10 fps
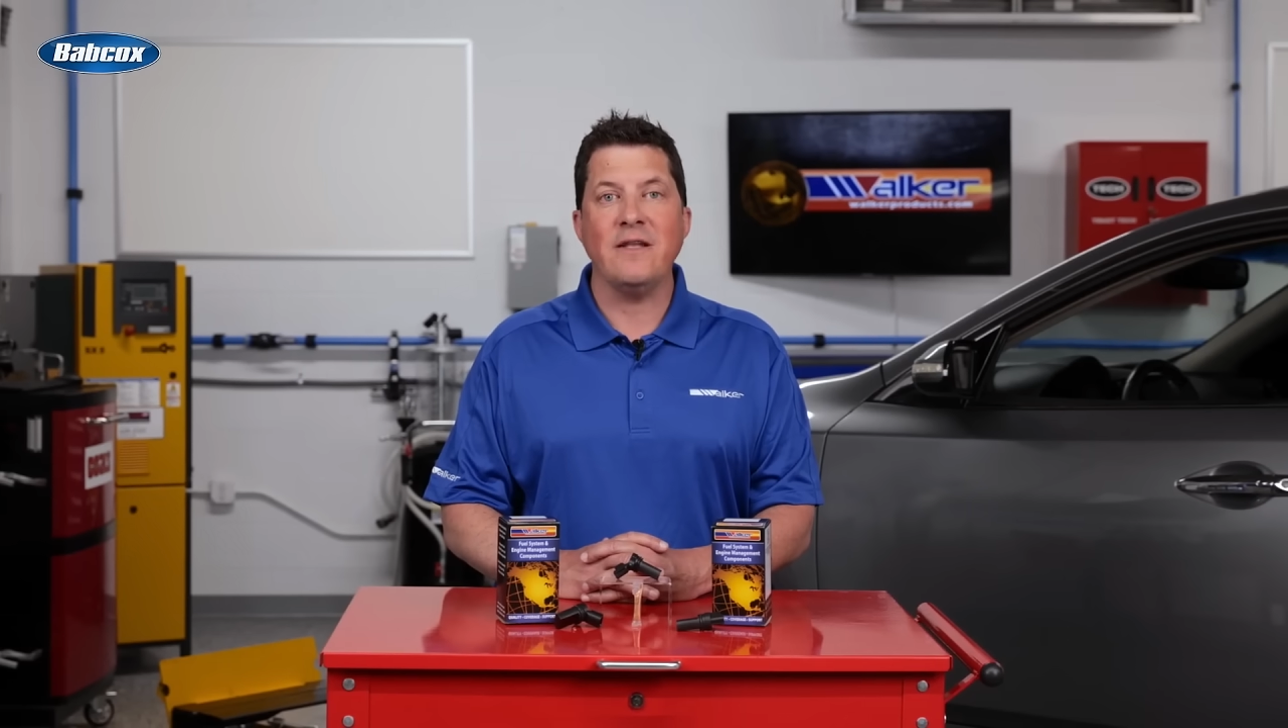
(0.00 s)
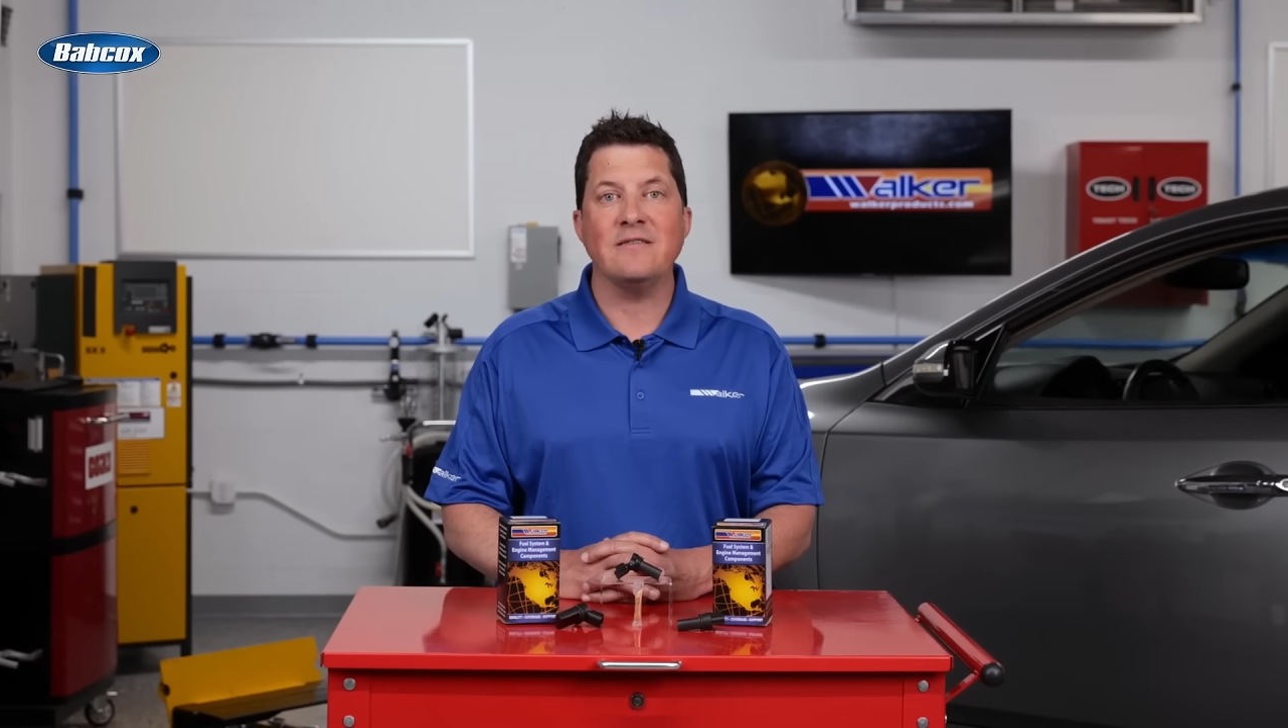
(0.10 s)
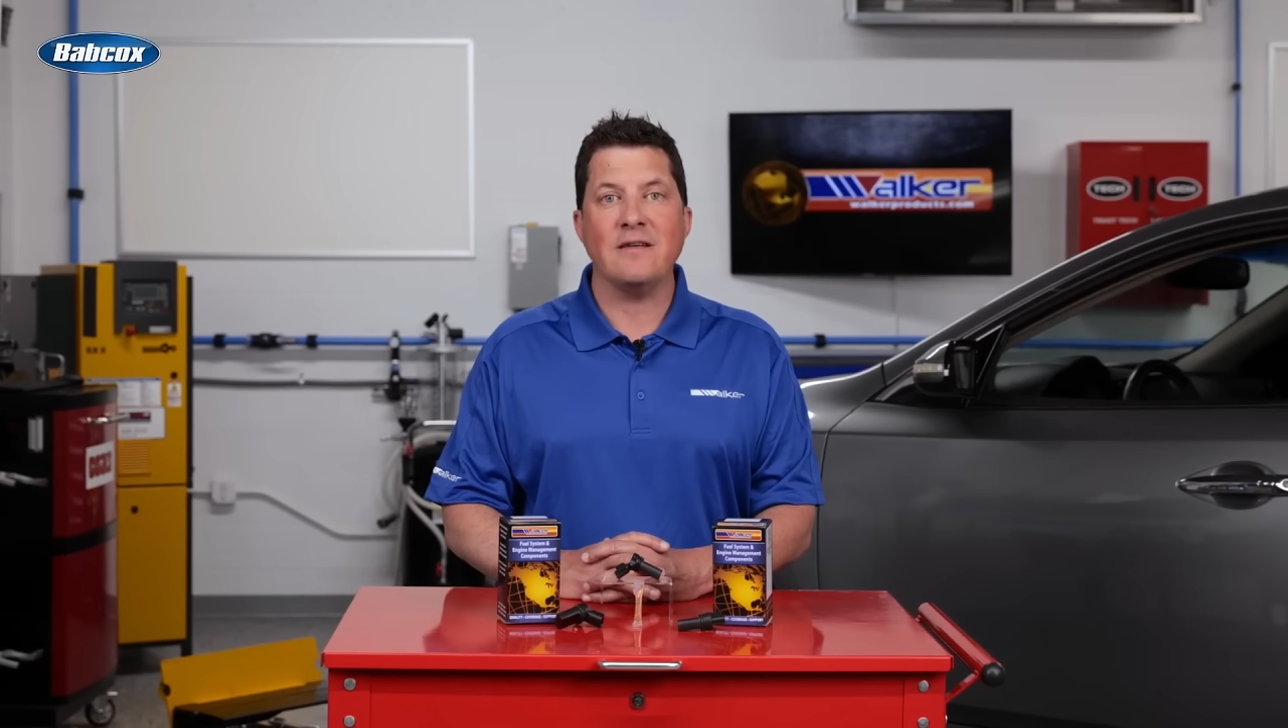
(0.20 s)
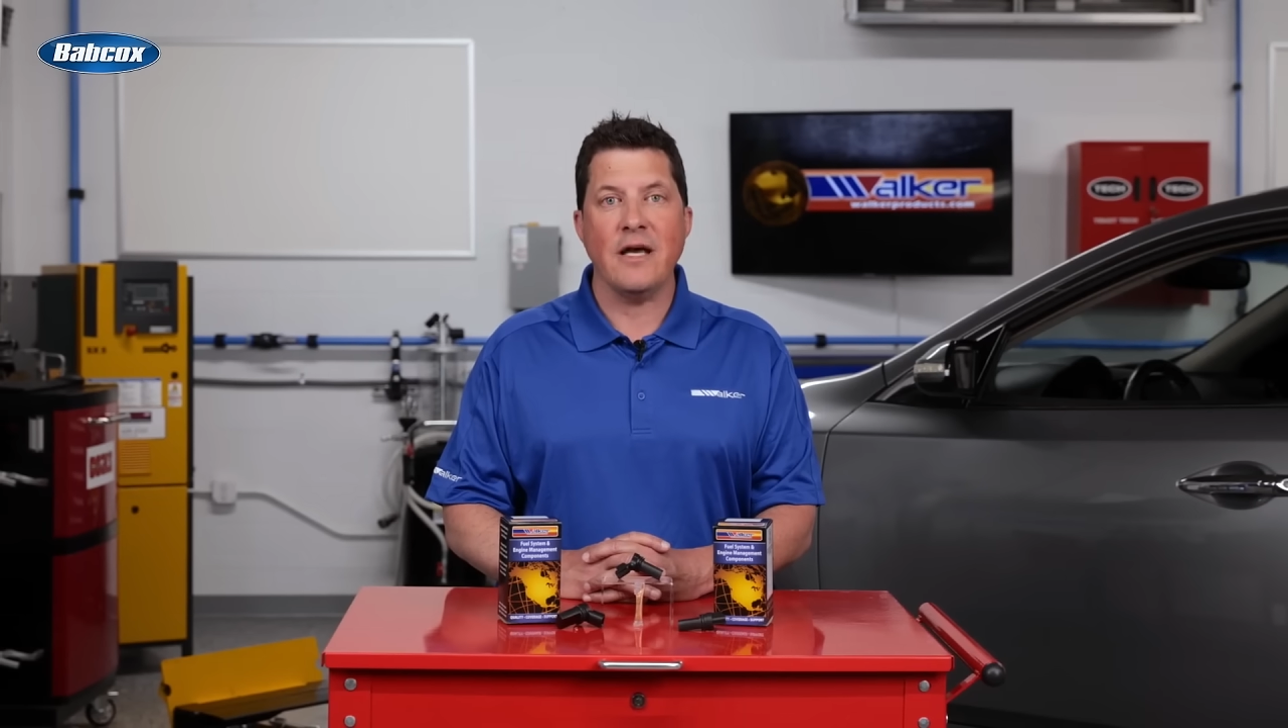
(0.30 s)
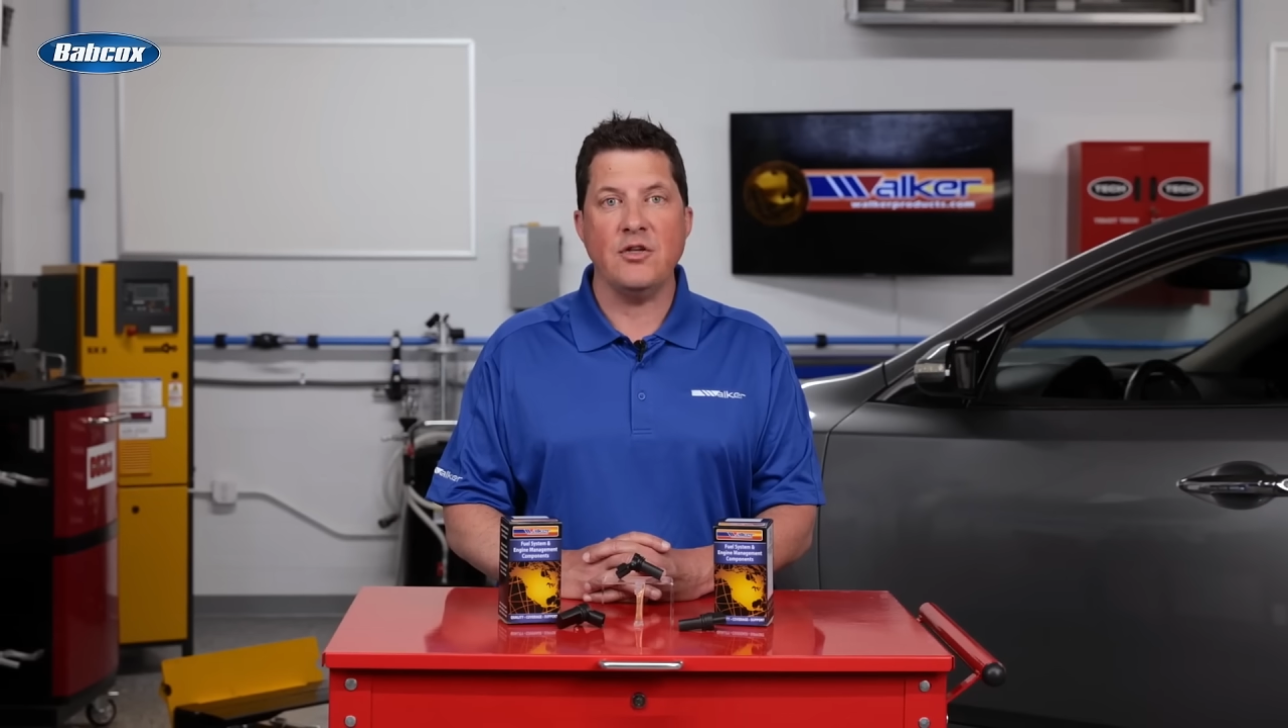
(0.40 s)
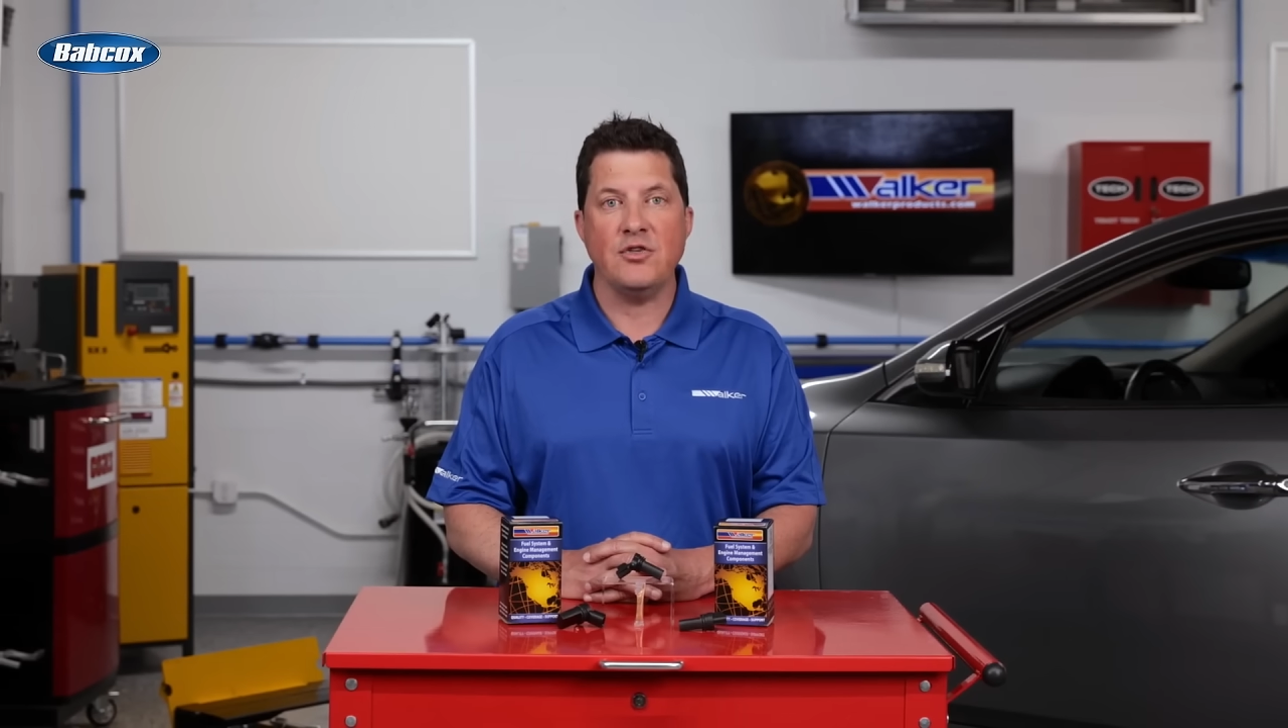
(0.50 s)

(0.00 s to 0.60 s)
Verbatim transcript: design